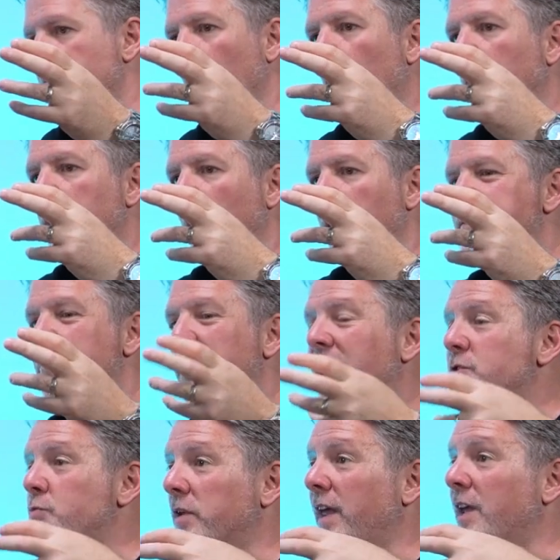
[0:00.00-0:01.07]
but it's a
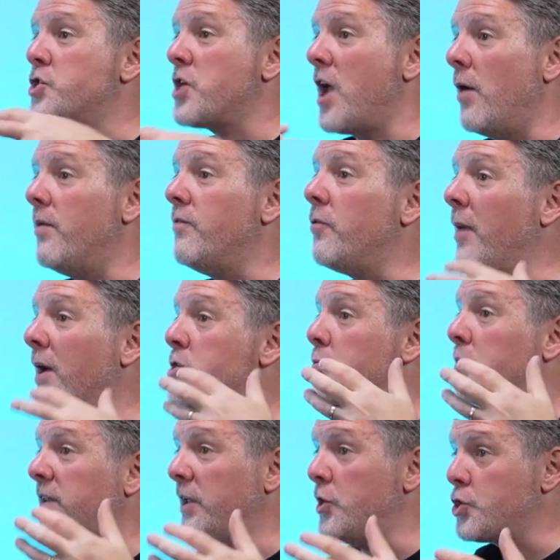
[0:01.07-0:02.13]
place where they share information
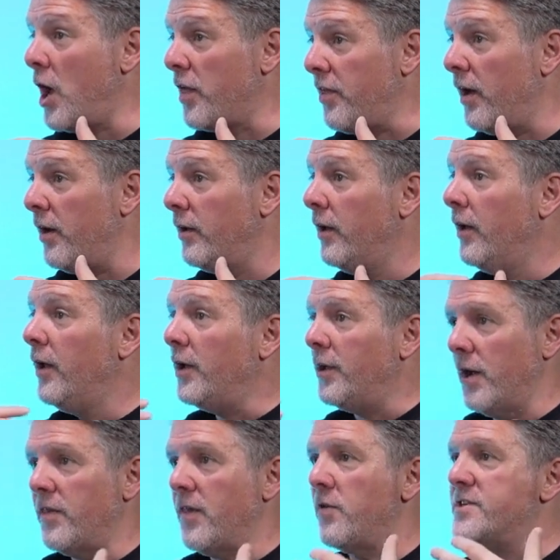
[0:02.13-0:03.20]
with each other.
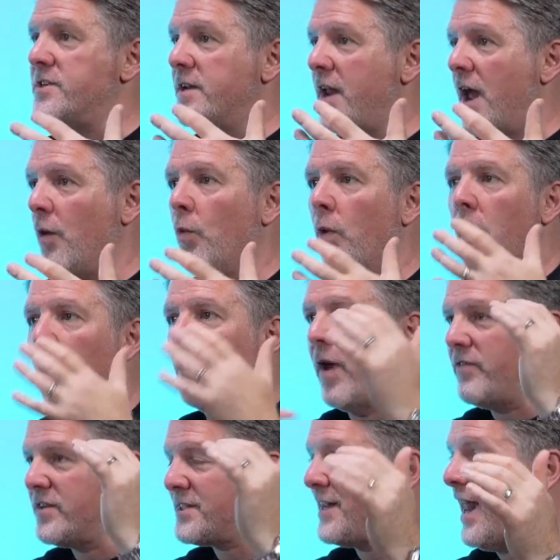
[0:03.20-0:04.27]
There is a network. We
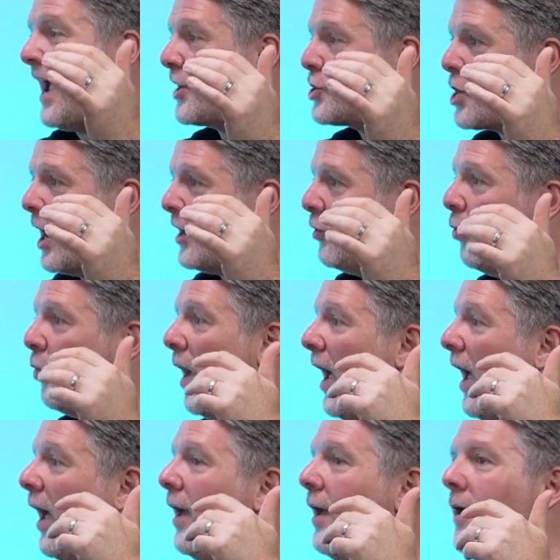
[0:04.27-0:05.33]
have a Slack channel
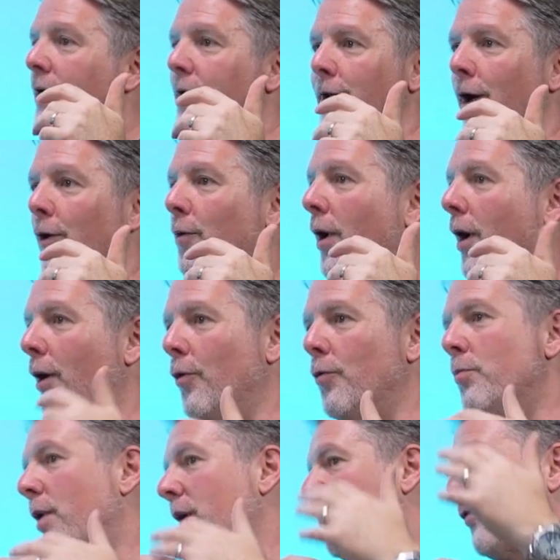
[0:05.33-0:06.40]
where
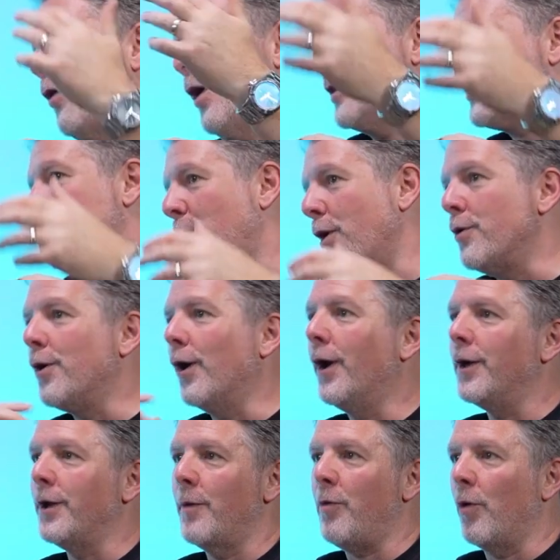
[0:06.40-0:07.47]
my fryer's broken,
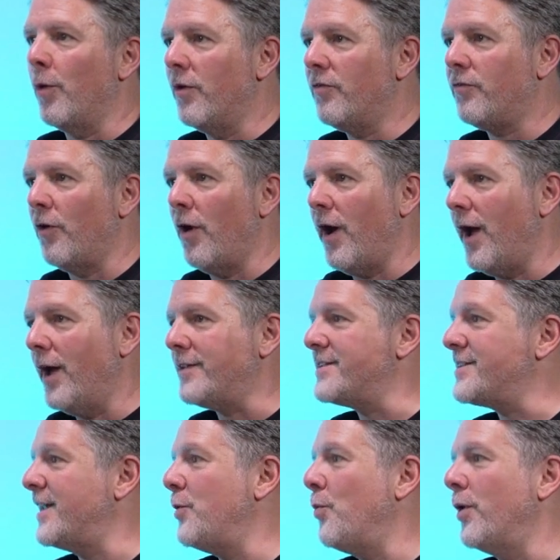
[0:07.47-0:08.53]
can I borrow a fryer?
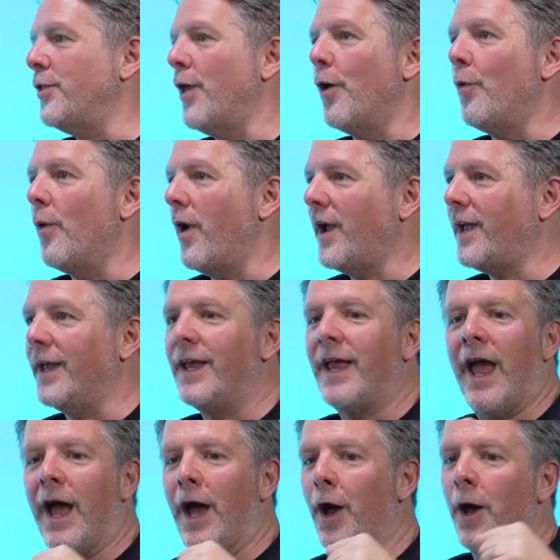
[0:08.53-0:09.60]
Does anyone know where I can
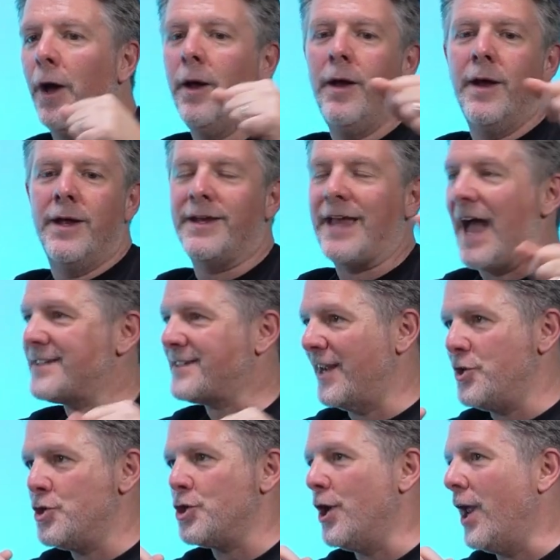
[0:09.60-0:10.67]
get a gas
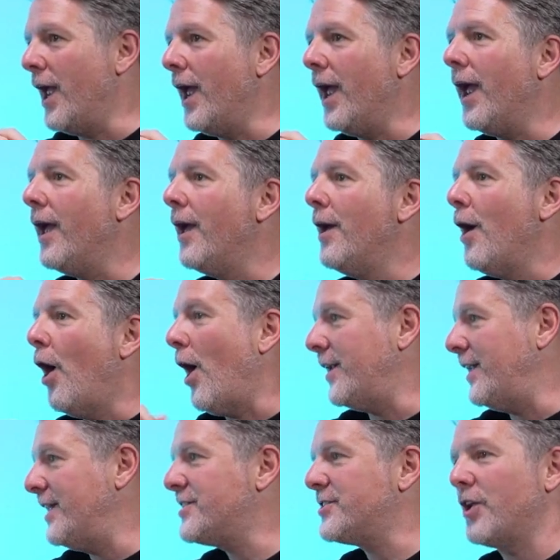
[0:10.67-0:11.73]
engineer? I
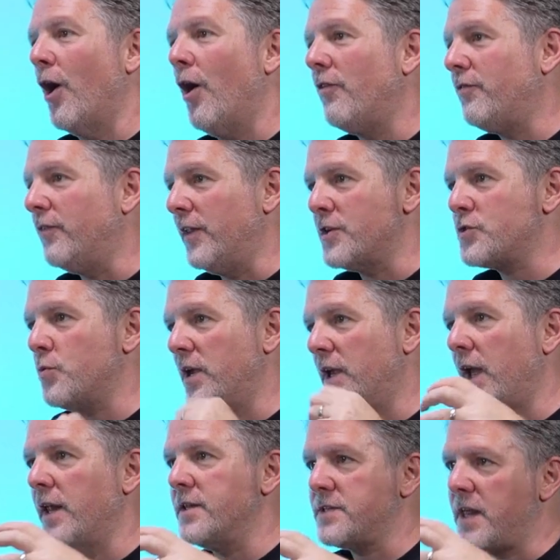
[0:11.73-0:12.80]
need staff for this
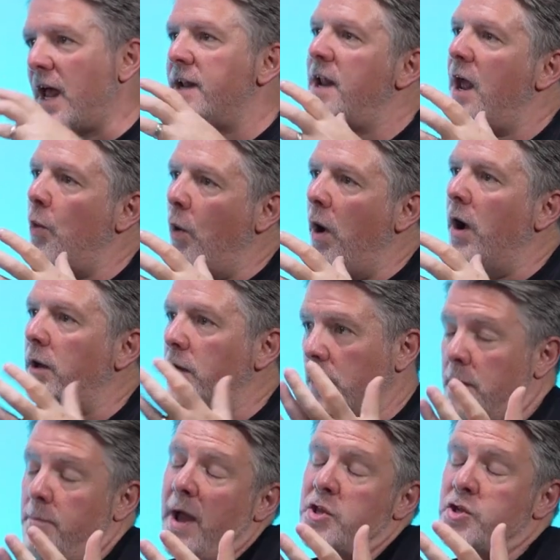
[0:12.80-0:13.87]
weekend. So that network, you
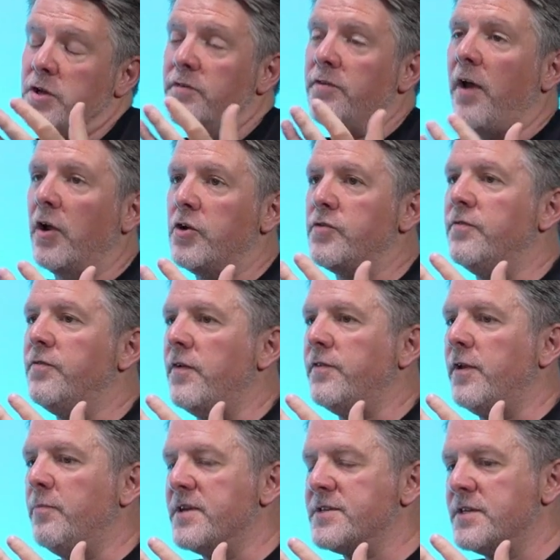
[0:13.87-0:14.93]
can imagine, of
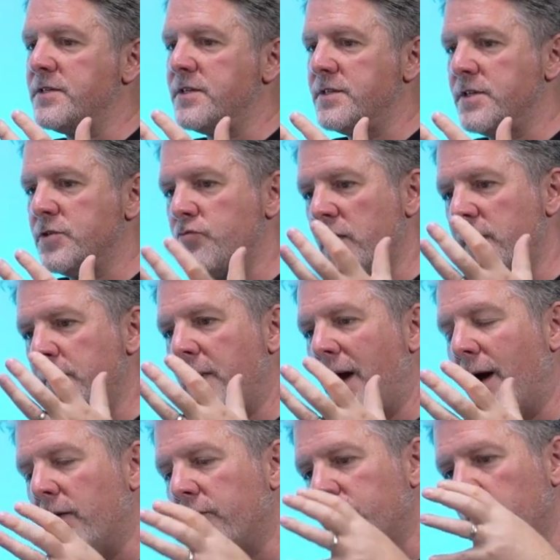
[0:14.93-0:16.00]
150 businesses is really
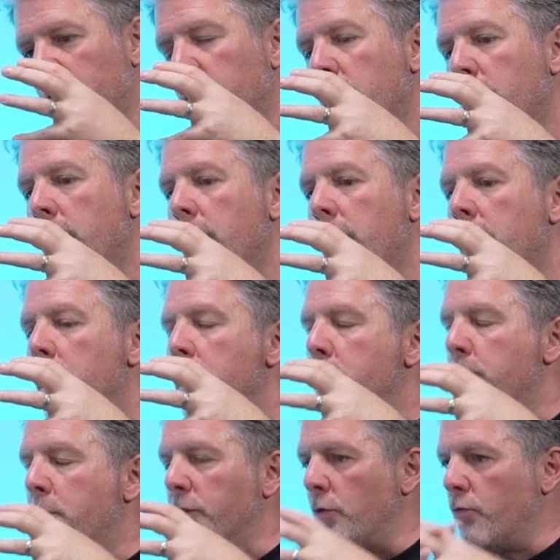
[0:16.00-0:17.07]
powerful.
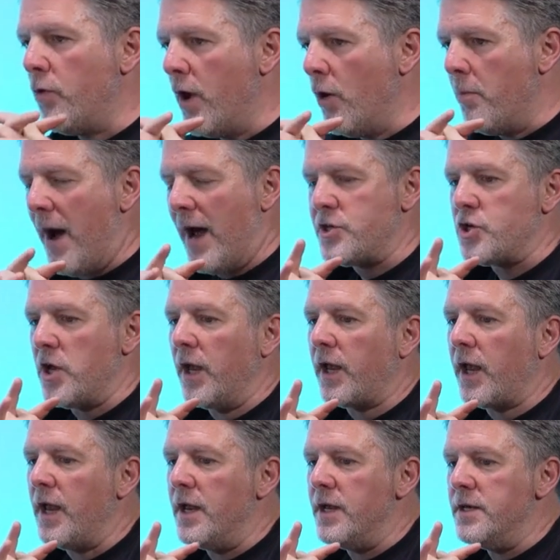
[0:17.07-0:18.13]
But the real
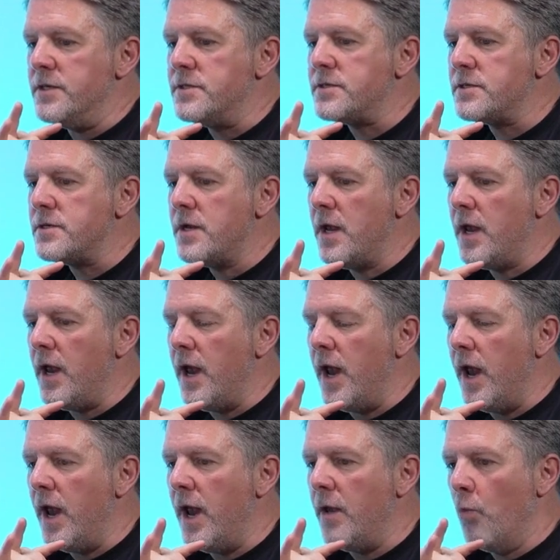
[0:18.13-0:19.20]
magic is
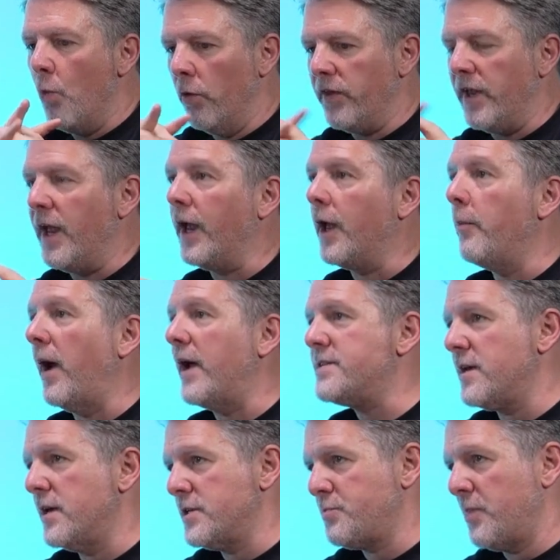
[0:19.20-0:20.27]
in what the
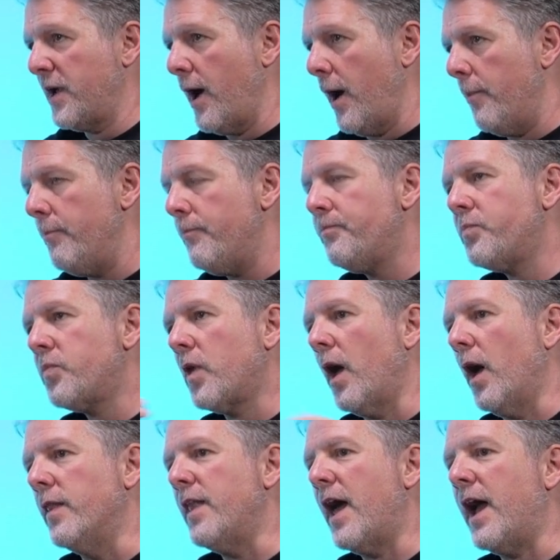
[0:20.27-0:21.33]
inKERBator has become,
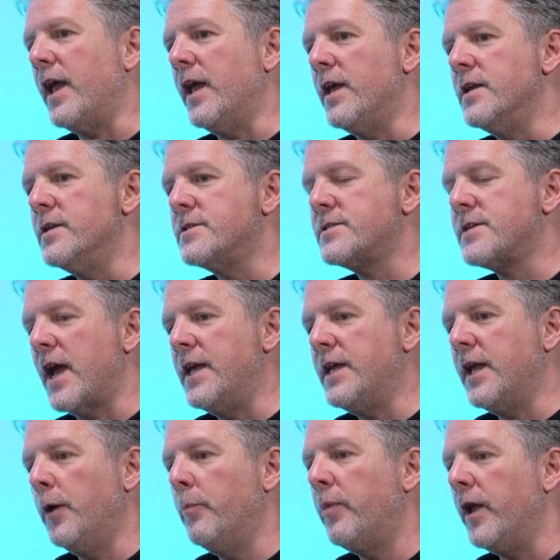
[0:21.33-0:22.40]
and that is
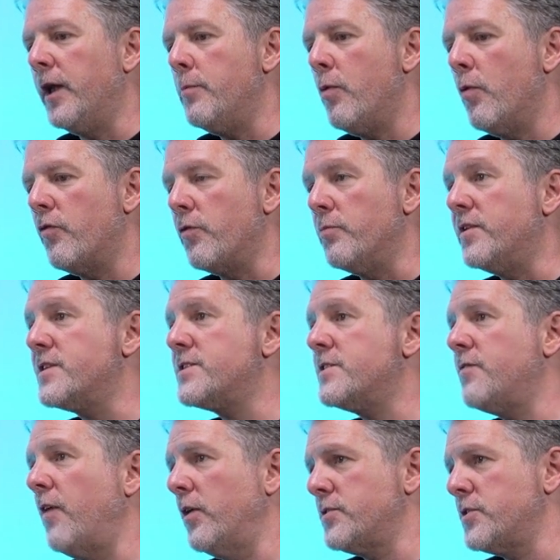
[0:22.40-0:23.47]
taking people from
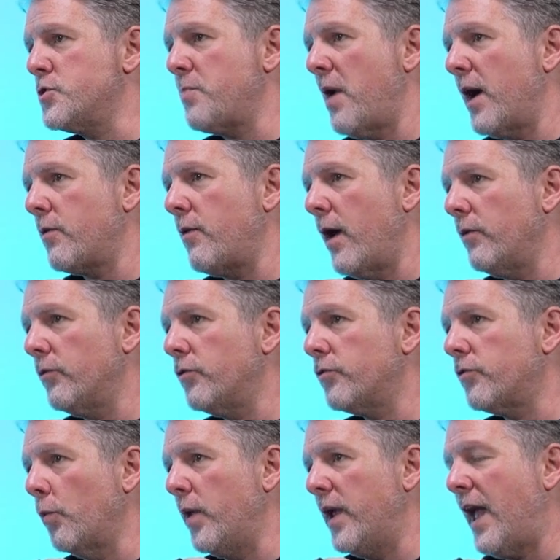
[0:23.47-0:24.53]
disadvantaged backgrounds.
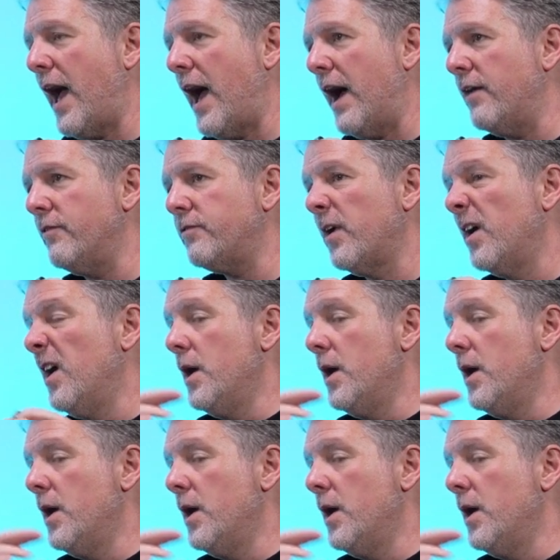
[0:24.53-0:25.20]
So we have